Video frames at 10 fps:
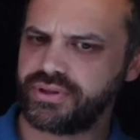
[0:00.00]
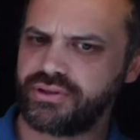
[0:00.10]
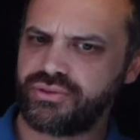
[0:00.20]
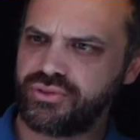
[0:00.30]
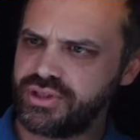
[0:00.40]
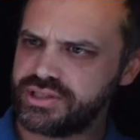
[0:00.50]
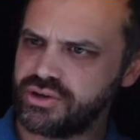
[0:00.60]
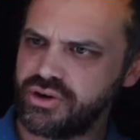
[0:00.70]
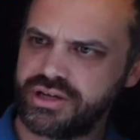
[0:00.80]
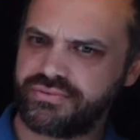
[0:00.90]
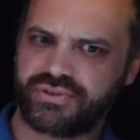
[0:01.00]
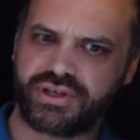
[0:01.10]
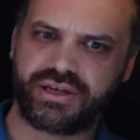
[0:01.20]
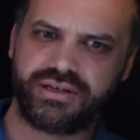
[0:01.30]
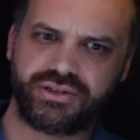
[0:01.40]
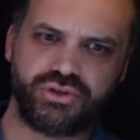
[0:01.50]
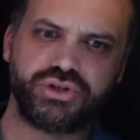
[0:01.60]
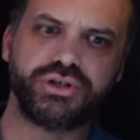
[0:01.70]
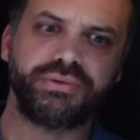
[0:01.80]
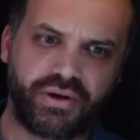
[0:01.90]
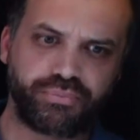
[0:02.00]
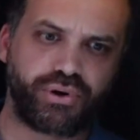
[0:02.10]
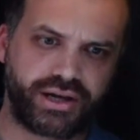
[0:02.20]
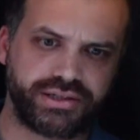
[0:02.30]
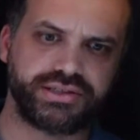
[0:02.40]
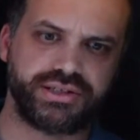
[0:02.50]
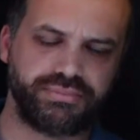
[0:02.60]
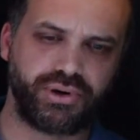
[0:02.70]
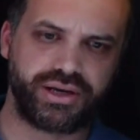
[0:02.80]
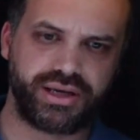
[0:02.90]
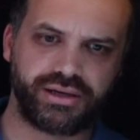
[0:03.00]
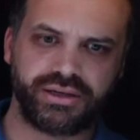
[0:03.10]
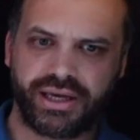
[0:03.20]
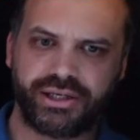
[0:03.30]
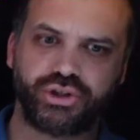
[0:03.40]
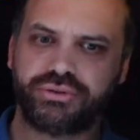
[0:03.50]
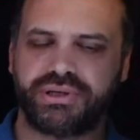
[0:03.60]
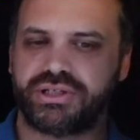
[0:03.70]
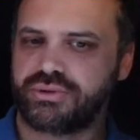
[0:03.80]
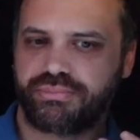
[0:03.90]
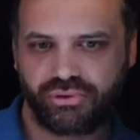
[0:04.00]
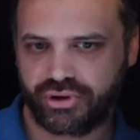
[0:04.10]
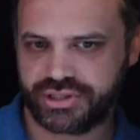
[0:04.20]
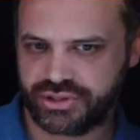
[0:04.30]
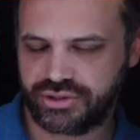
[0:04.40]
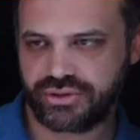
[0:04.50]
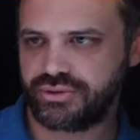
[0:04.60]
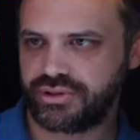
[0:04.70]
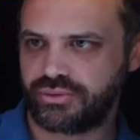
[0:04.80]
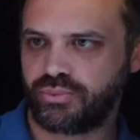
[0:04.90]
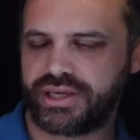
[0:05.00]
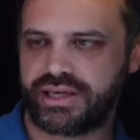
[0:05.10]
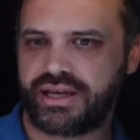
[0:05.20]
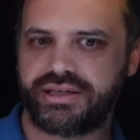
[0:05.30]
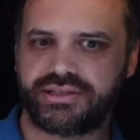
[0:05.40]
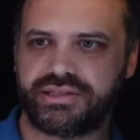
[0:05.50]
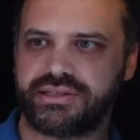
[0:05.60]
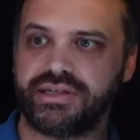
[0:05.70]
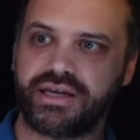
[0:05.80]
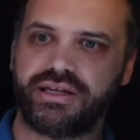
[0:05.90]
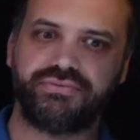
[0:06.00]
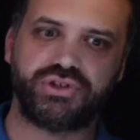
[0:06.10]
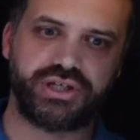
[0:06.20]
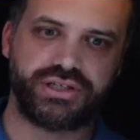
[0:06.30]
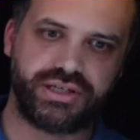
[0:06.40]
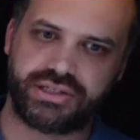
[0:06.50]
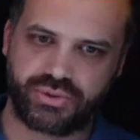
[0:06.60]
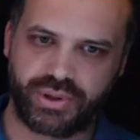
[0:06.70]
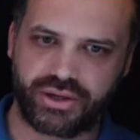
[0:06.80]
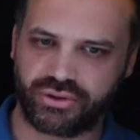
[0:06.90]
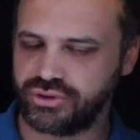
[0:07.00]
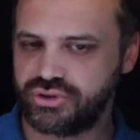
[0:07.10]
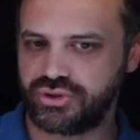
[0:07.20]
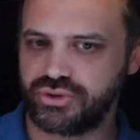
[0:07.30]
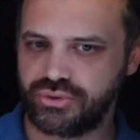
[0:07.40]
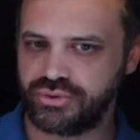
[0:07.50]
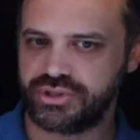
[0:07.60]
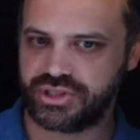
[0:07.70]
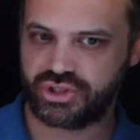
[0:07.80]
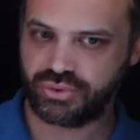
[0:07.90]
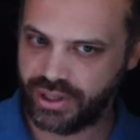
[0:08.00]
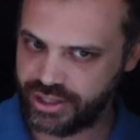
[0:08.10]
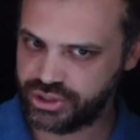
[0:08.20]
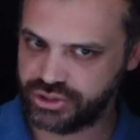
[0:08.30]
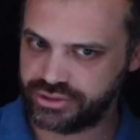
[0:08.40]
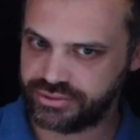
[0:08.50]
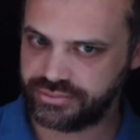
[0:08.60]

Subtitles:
This kind of thing, you should have practiced it by now. It shouldn't be a surprise to you that we're getting to this negative GT squared on 2 situation.